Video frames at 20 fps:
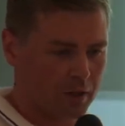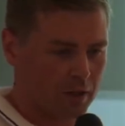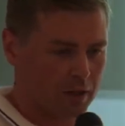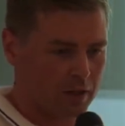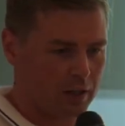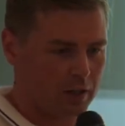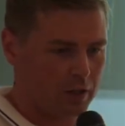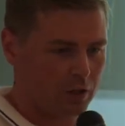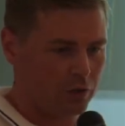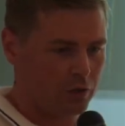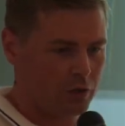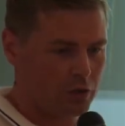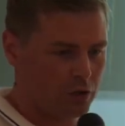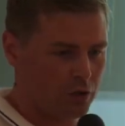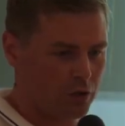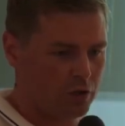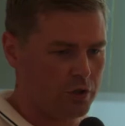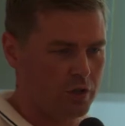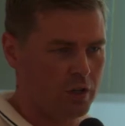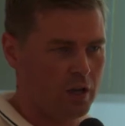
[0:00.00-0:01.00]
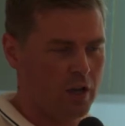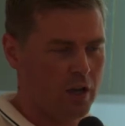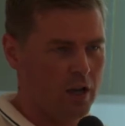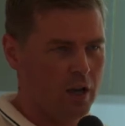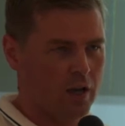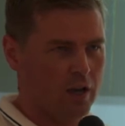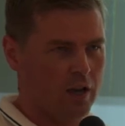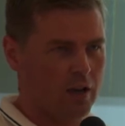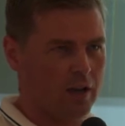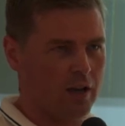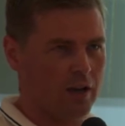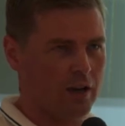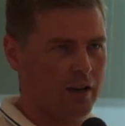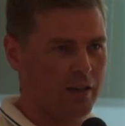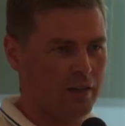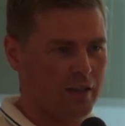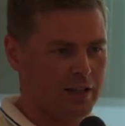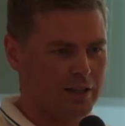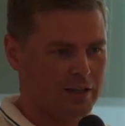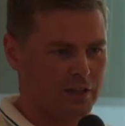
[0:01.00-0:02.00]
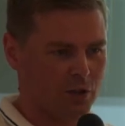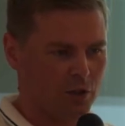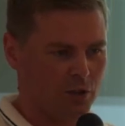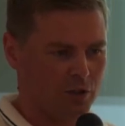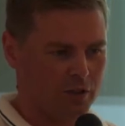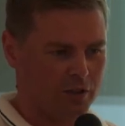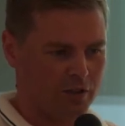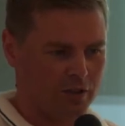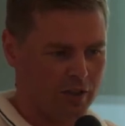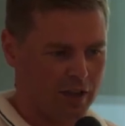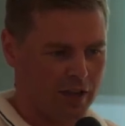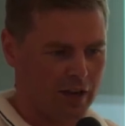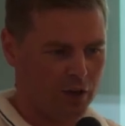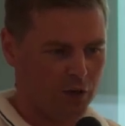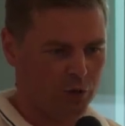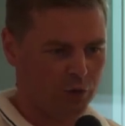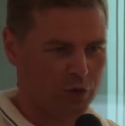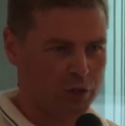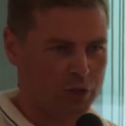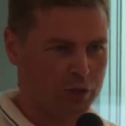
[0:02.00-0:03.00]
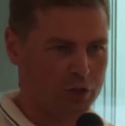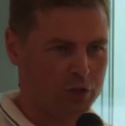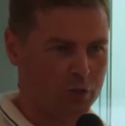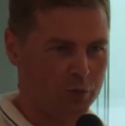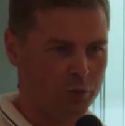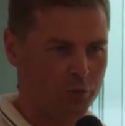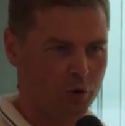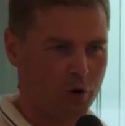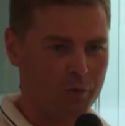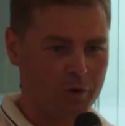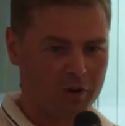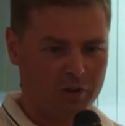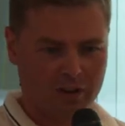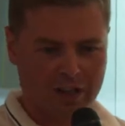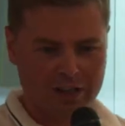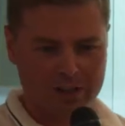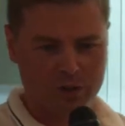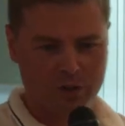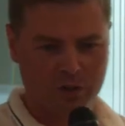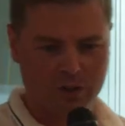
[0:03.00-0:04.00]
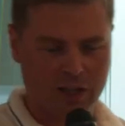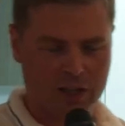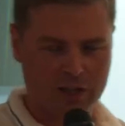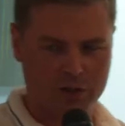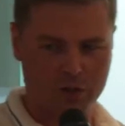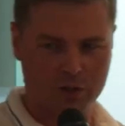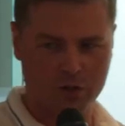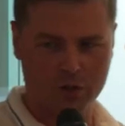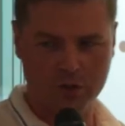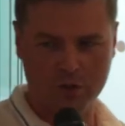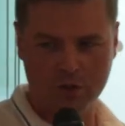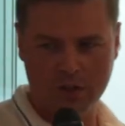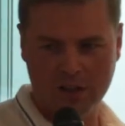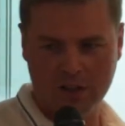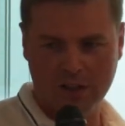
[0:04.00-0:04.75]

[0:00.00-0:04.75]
They need research, and that's not the kind of research programmer likes to do.